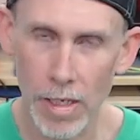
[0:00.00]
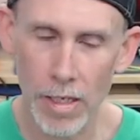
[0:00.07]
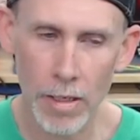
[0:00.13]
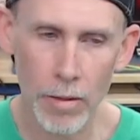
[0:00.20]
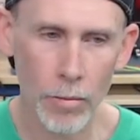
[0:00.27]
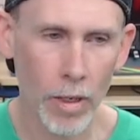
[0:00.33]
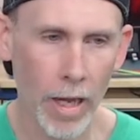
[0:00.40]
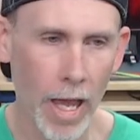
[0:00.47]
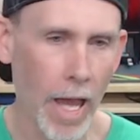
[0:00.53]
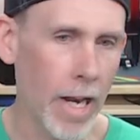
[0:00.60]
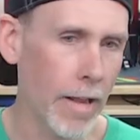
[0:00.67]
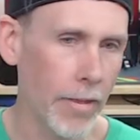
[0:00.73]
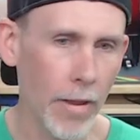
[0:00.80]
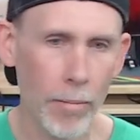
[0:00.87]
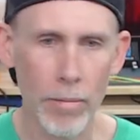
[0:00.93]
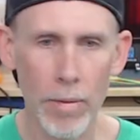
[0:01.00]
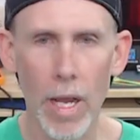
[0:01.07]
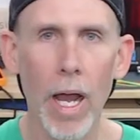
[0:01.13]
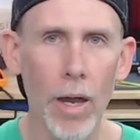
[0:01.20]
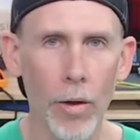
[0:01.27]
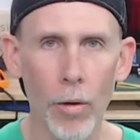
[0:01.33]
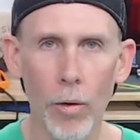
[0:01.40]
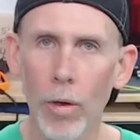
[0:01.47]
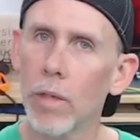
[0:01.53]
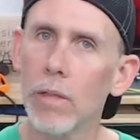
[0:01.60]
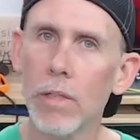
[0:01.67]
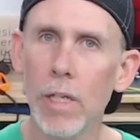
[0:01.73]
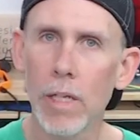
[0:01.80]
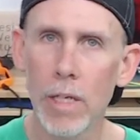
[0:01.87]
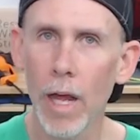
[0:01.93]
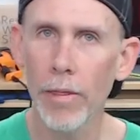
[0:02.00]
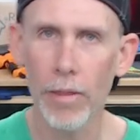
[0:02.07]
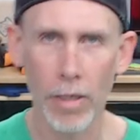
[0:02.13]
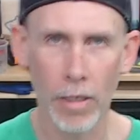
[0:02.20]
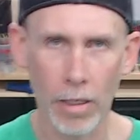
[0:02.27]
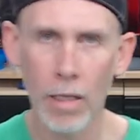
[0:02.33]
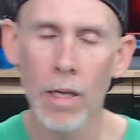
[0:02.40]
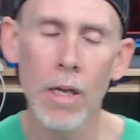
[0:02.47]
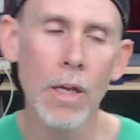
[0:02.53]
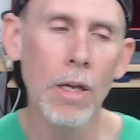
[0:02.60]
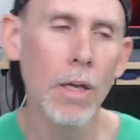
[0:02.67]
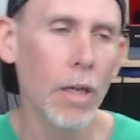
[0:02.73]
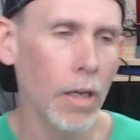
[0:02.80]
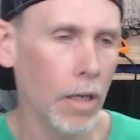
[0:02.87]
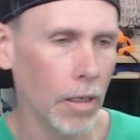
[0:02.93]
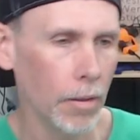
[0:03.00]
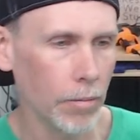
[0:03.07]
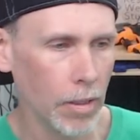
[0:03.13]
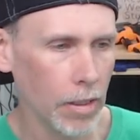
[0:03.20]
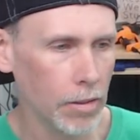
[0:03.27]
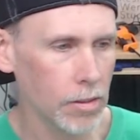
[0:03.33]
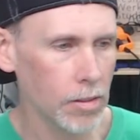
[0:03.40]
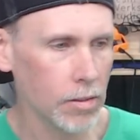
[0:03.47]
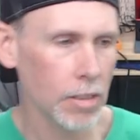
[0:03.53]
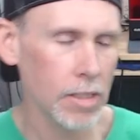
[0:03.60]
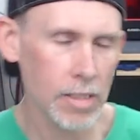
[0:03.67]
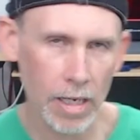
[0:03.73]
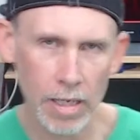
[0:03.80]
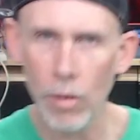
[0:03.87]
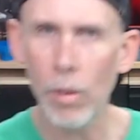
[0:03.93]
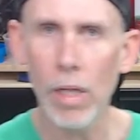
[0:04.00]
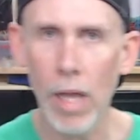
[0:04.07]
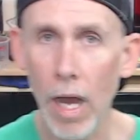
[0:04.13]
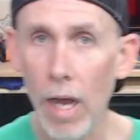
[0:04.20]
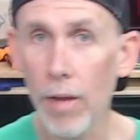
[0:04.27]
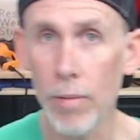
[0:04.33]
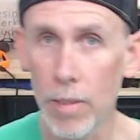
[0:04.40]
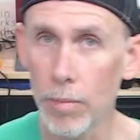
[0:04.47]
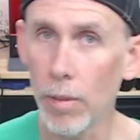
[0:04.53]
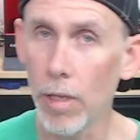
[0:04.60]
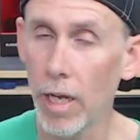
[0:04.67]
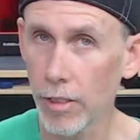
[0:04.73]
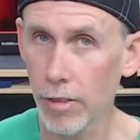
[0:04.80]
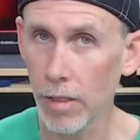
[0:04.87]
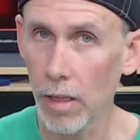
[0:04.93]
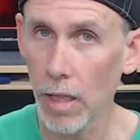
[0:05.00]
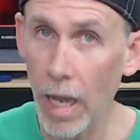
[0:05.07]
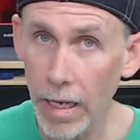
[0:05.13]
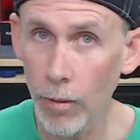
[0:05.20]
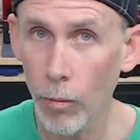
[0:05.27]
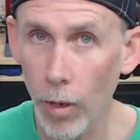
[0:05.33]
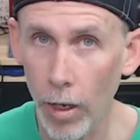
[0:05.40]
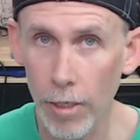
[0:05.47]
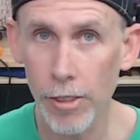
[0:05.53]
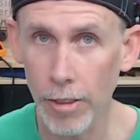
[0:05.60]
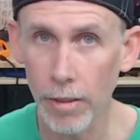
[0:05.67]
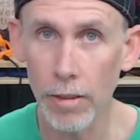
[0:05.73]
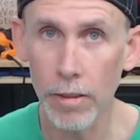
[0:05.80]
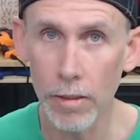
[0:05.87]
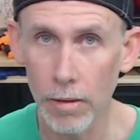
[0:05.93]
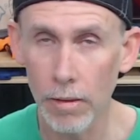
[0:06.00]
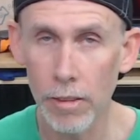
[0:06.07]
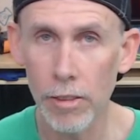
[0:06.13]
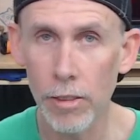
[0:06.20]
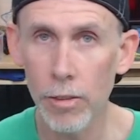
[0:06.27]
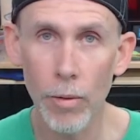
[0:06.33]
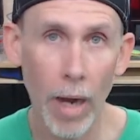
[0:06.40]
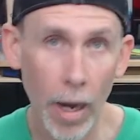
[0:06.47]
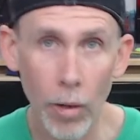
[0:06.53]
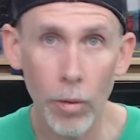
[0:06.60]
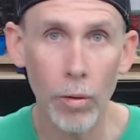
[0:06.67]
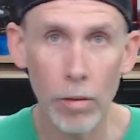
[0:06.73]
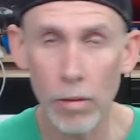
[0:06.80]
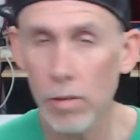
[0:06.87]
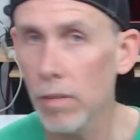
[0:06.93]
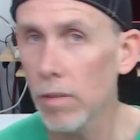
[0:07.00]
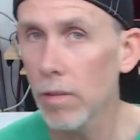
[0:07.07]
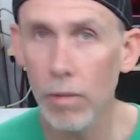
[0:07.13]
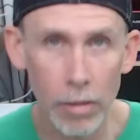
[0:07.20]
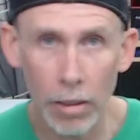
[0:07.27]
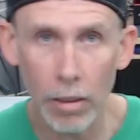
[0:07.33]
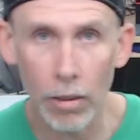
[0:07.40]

I didn't want to edit them down to nothing, um because I know a lot of people actually like watching the the two hours, you